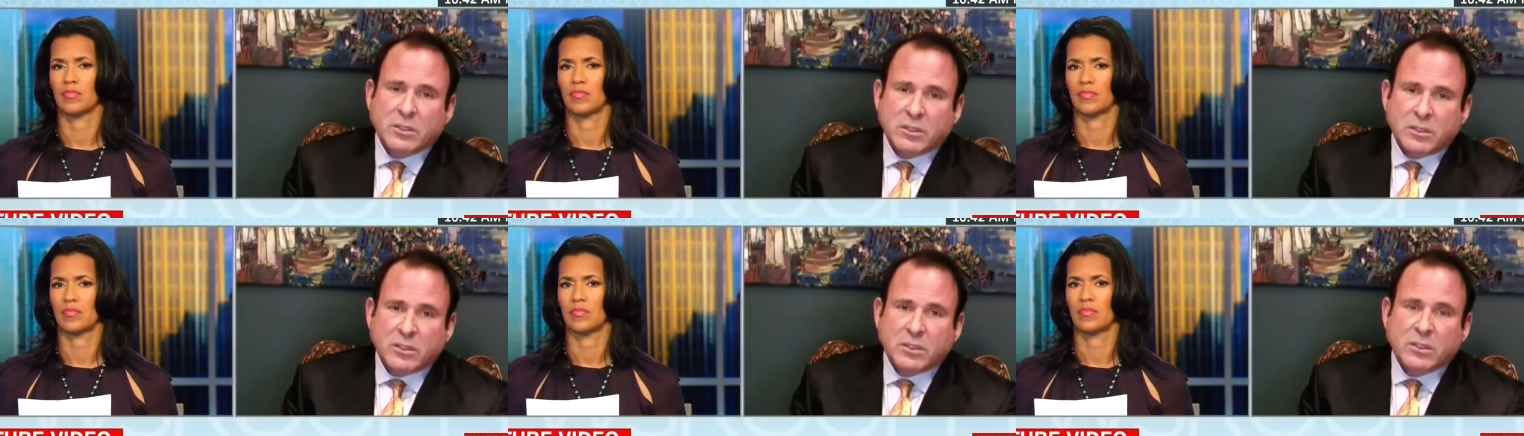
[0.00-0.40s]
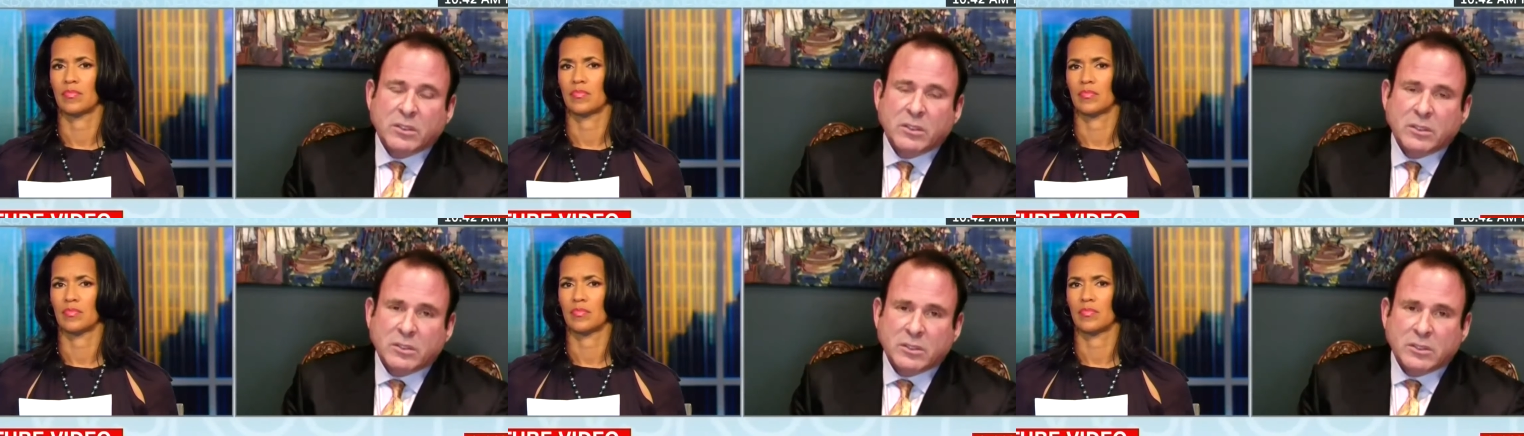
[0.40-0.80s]
Speaker 1: going to happen
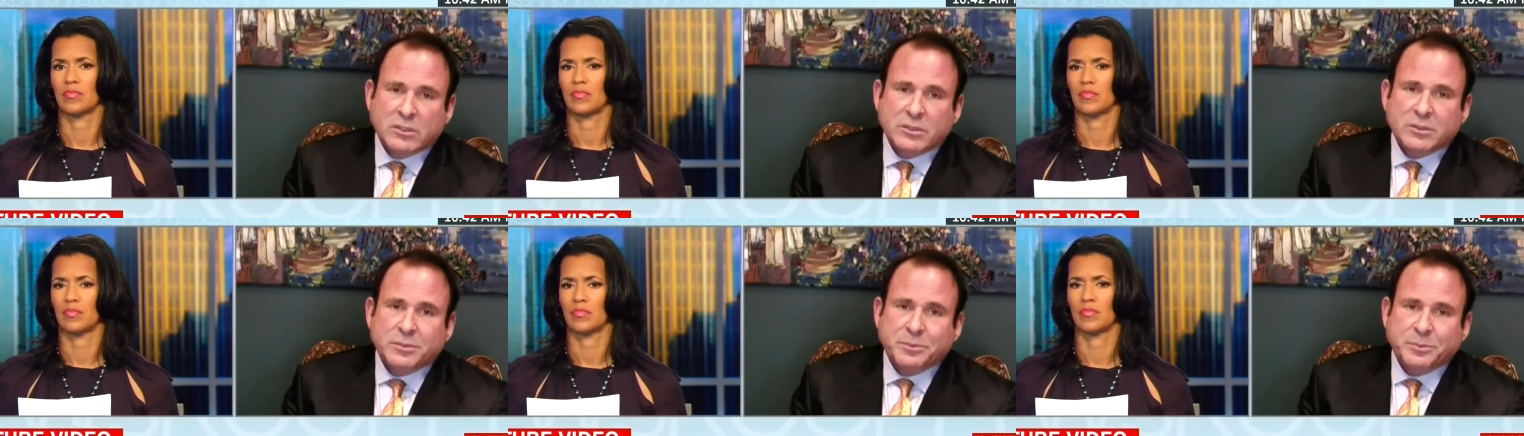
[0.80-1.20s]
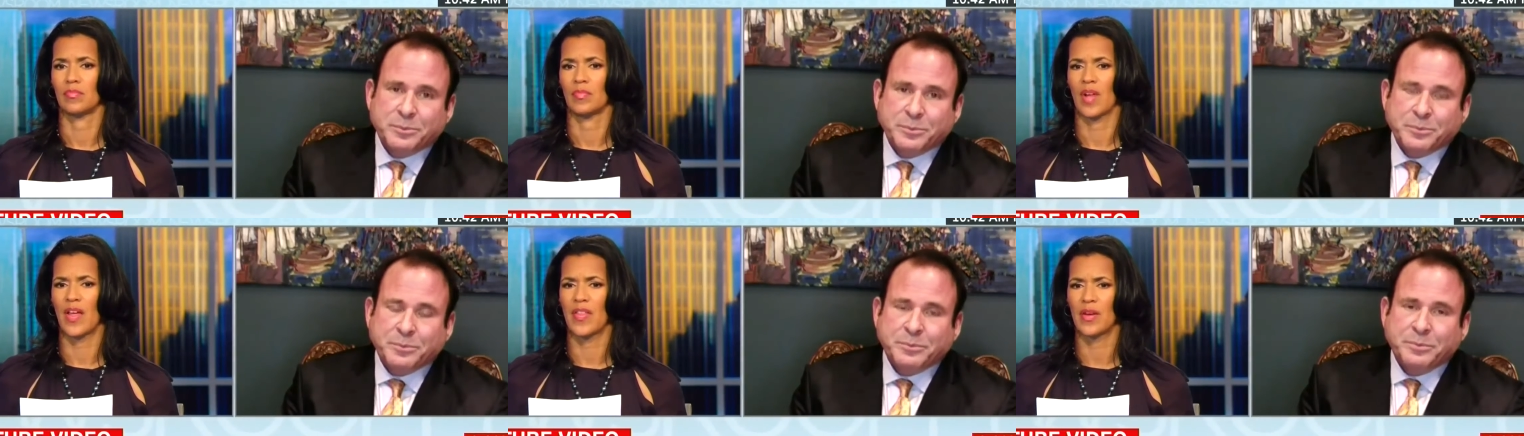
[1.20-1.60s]
here.
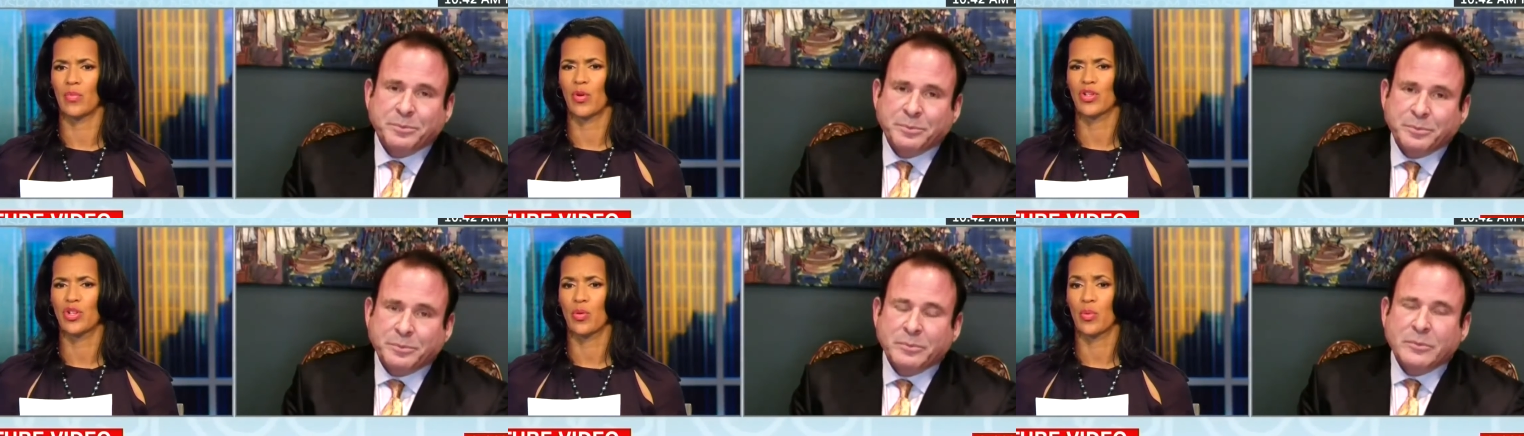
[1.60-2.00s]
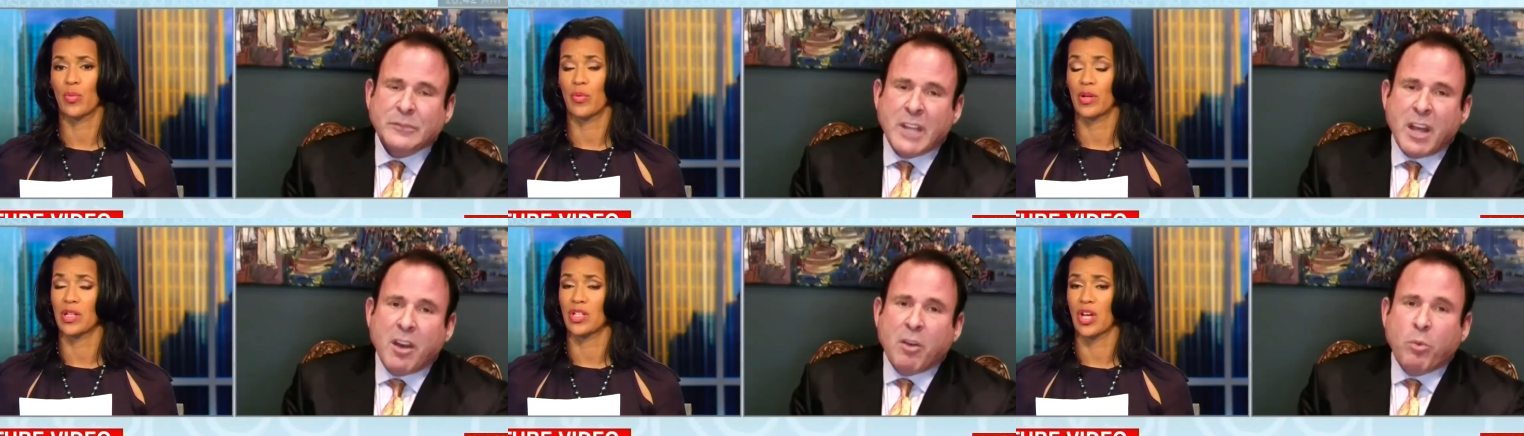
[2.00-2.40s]
And then, Richard, we're
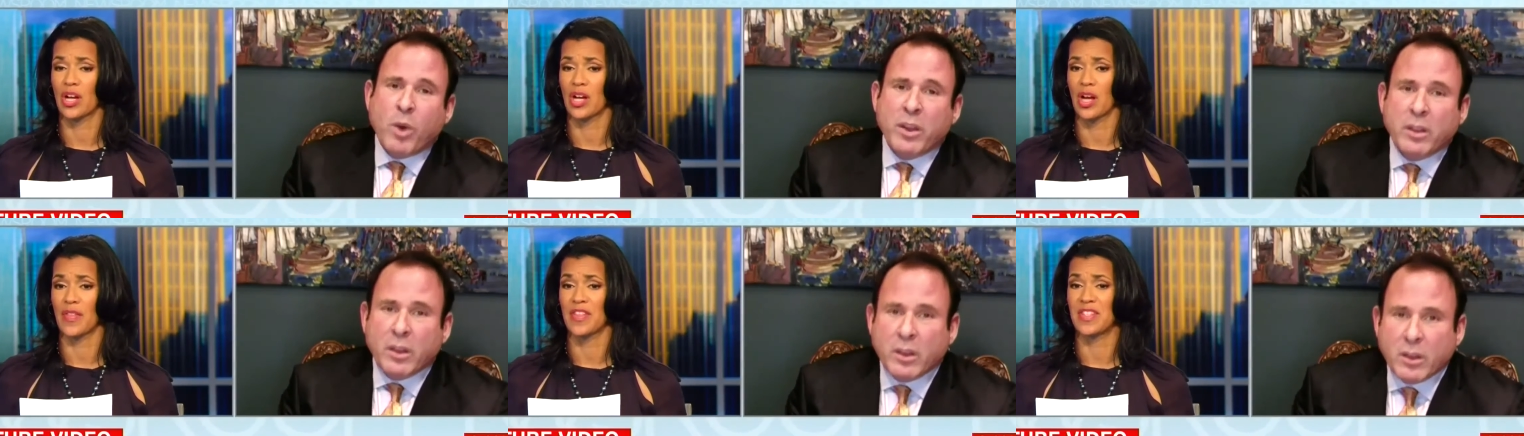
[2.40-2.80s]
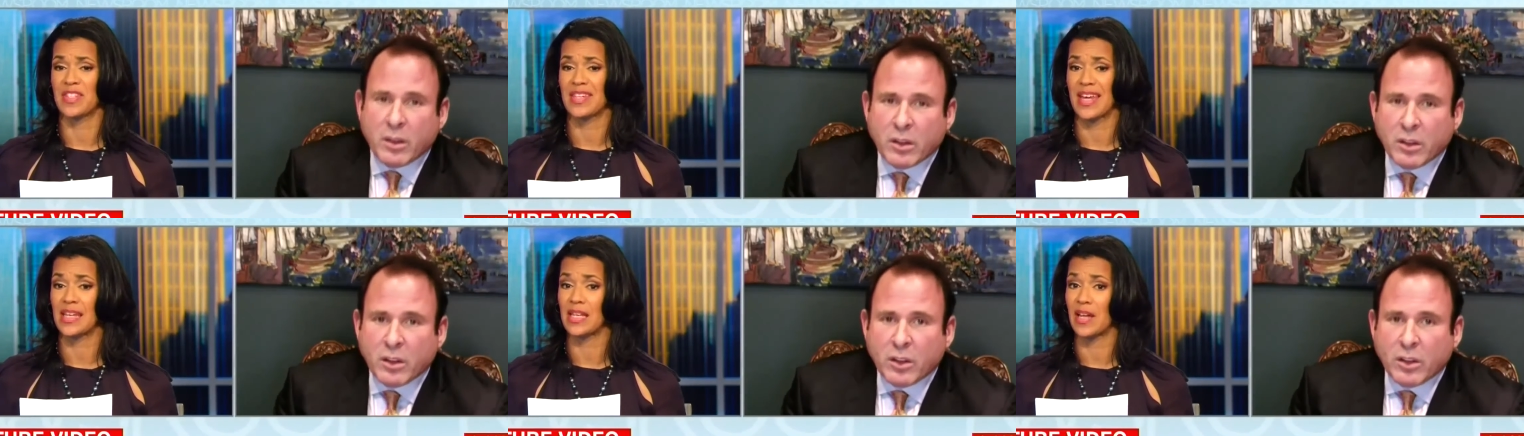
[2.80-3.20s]
really talking on the
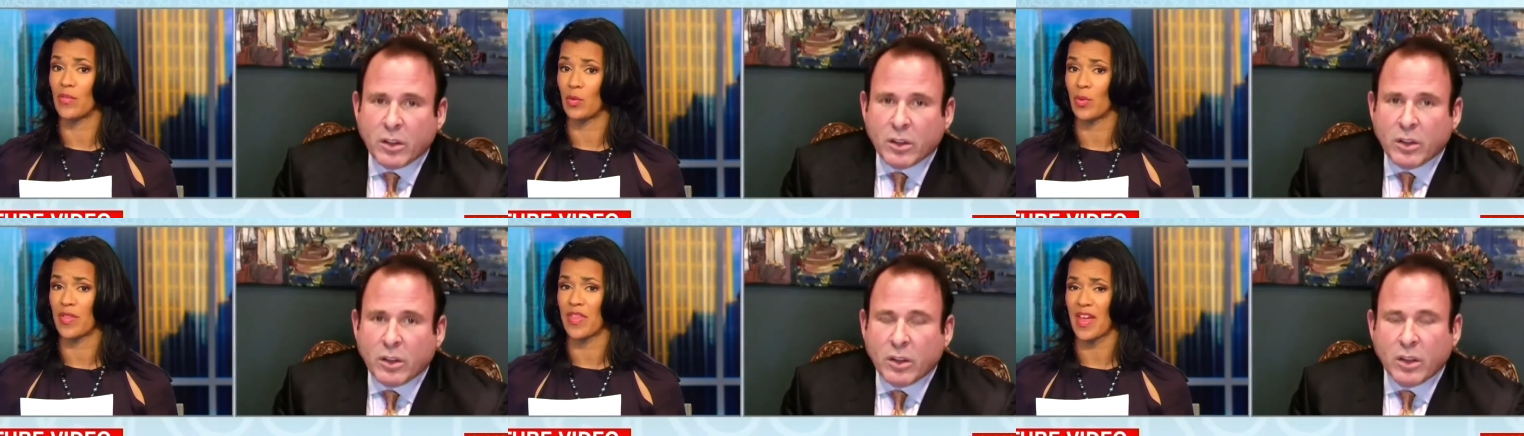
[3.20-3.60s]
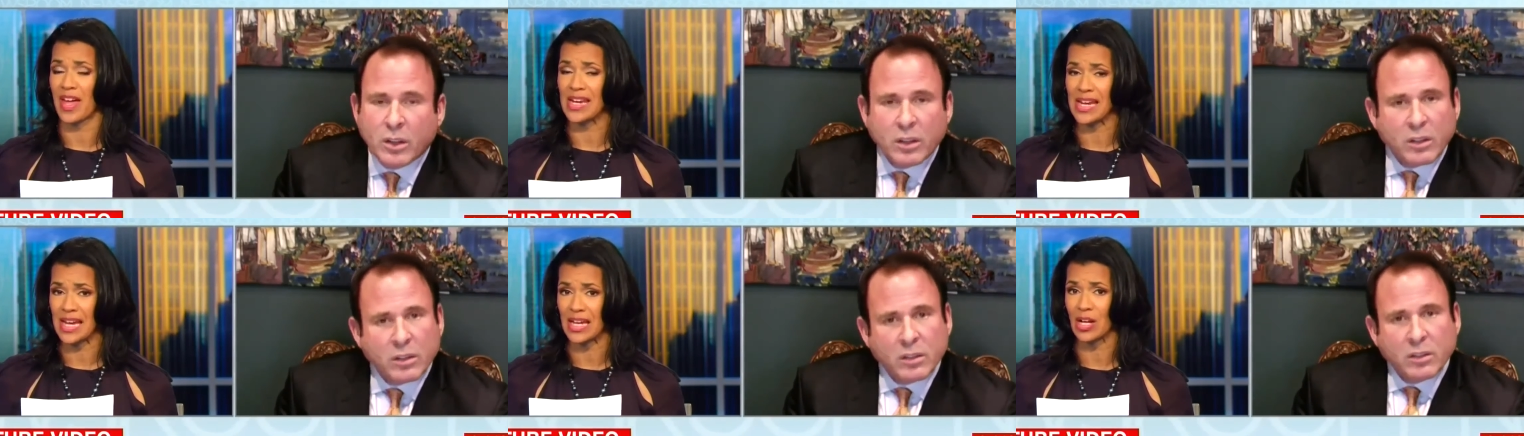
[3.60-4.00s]
state level with that
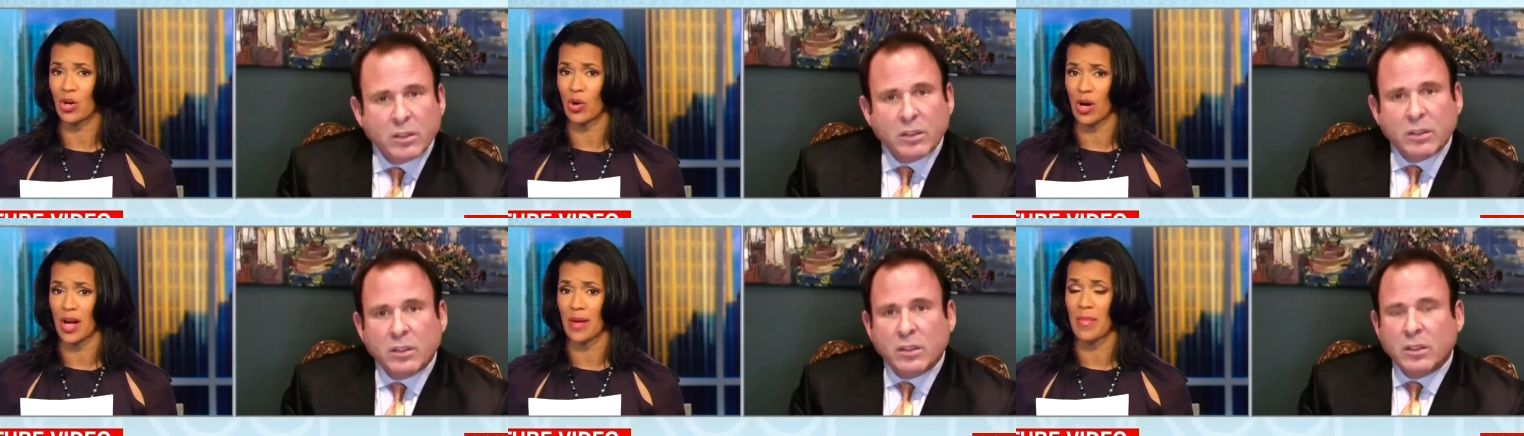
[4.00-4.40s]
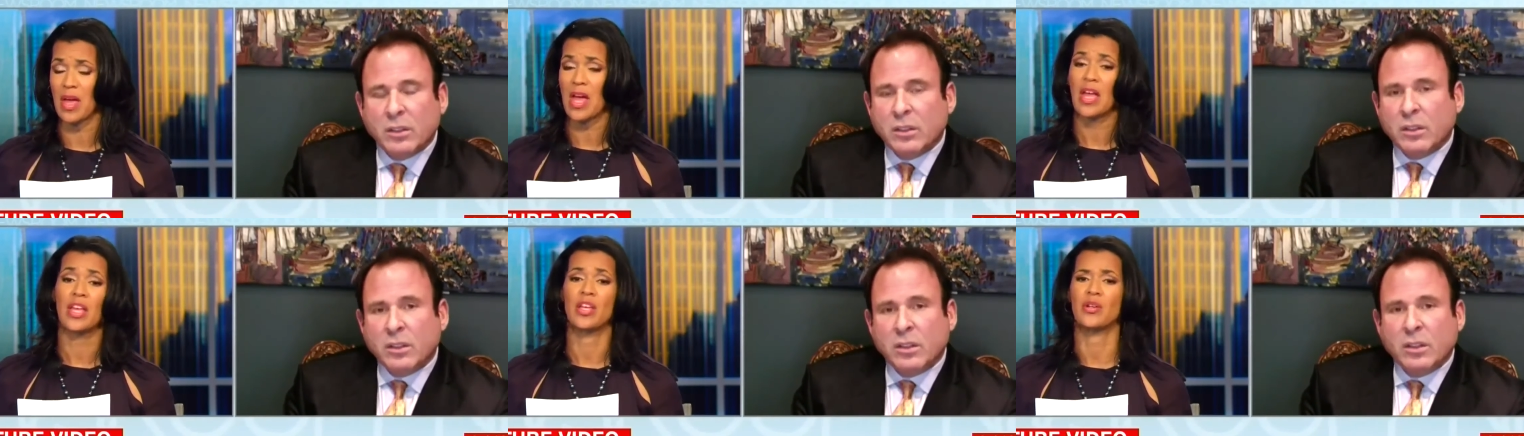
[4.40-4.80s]
hate crime, you know,